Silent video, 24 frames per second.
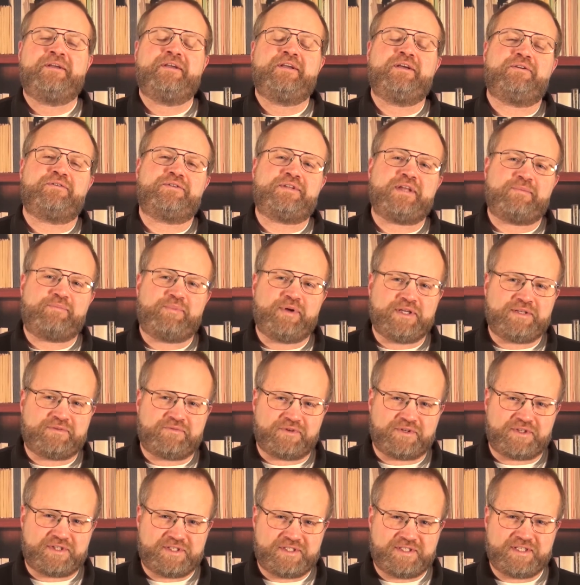It'll take place
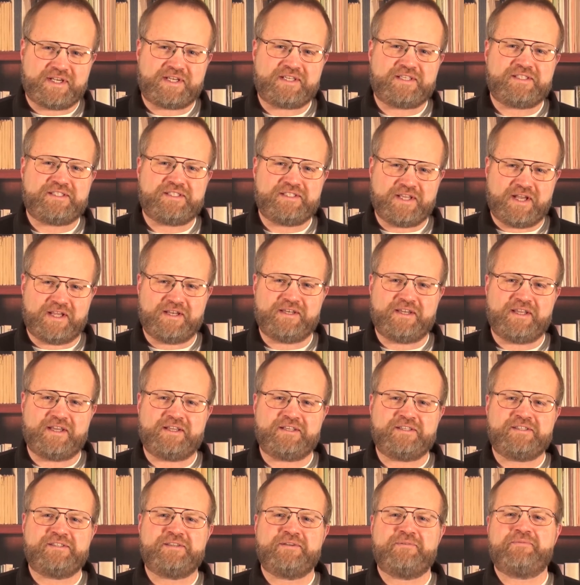for six
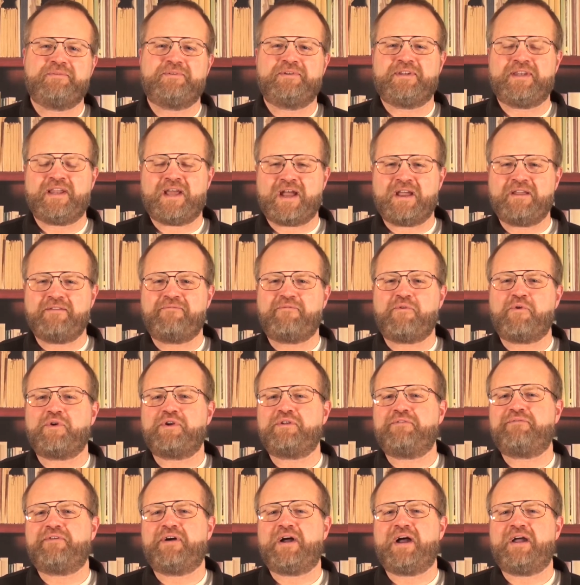Sundays, nine
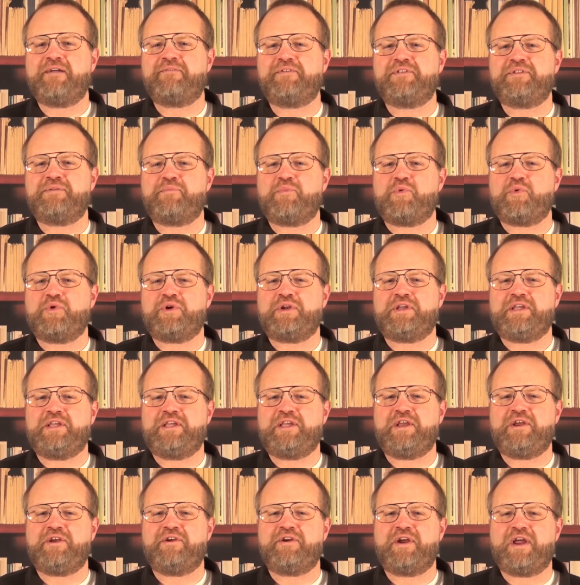forty-five in the morning
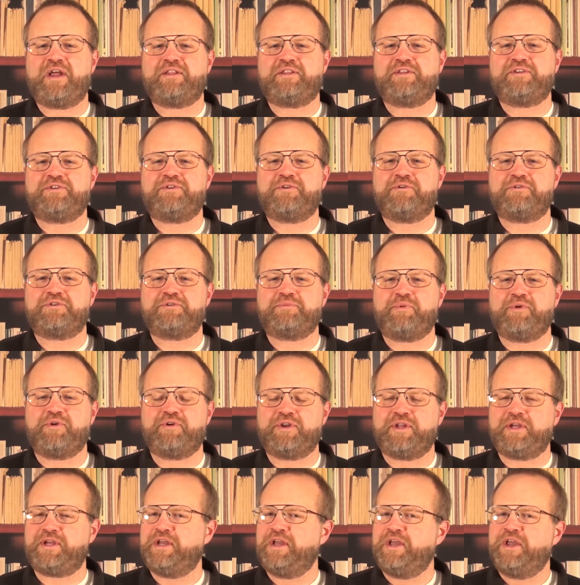here at the church
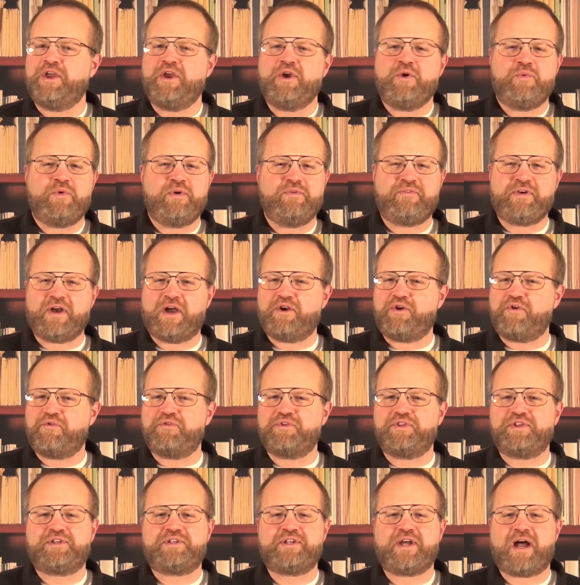building. We've gone
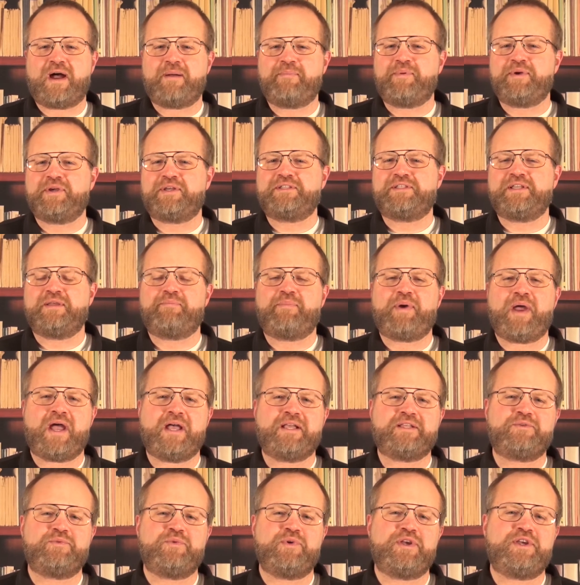over the topics in
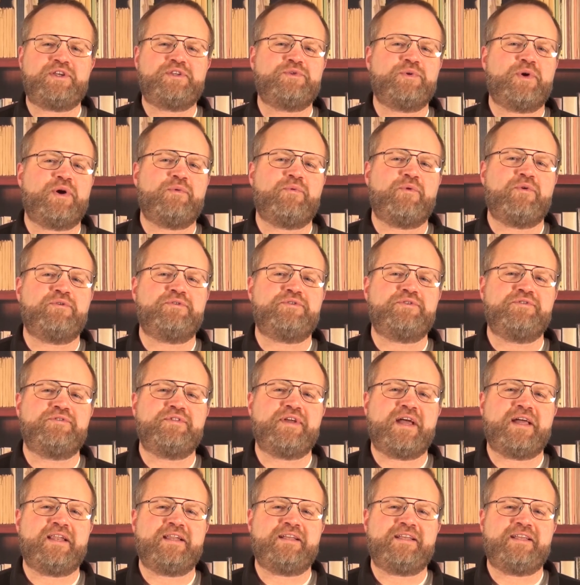past weeks, so I won't do
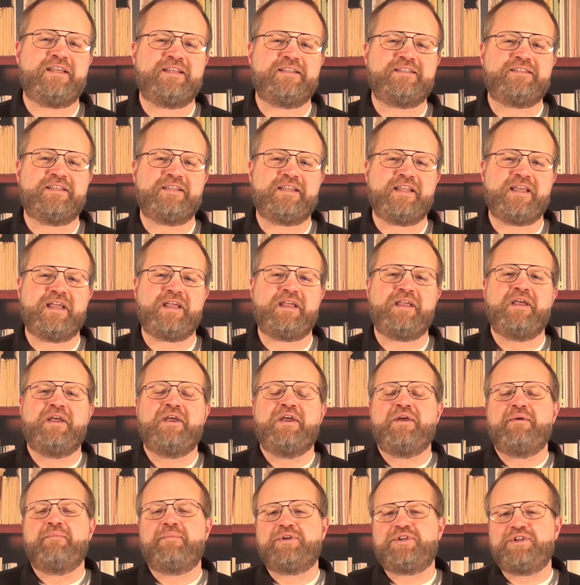that again today.
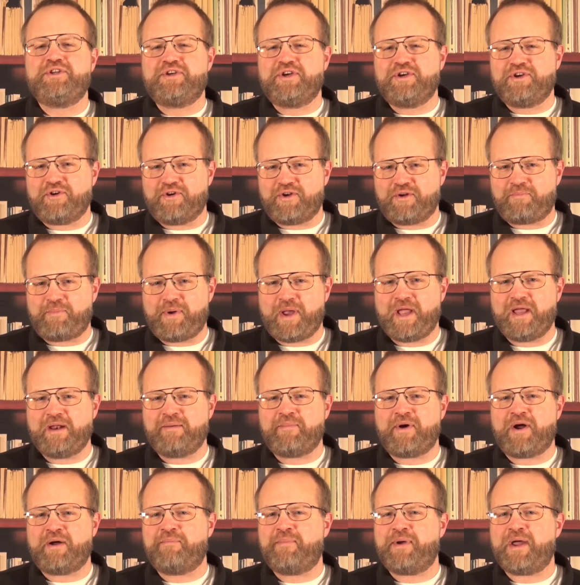But you can go to
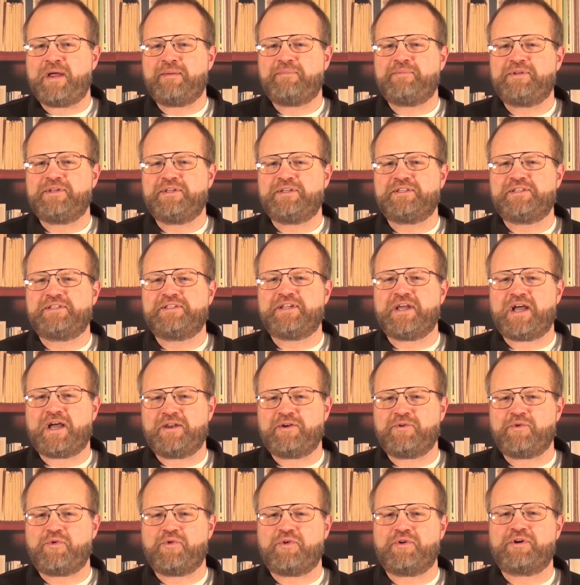panama baptist
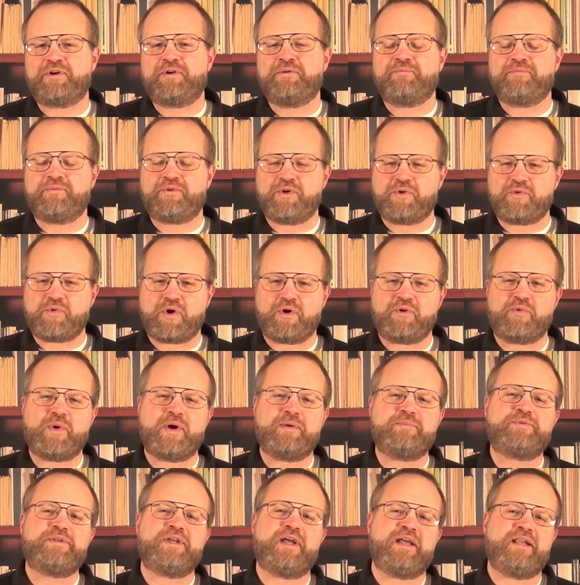dot org, go to our
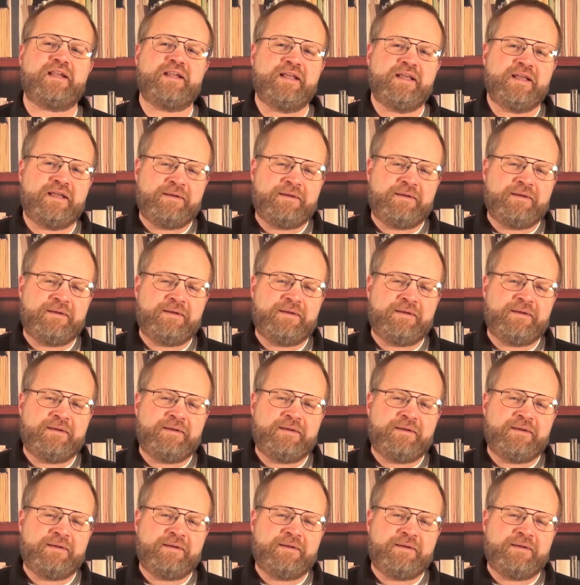website,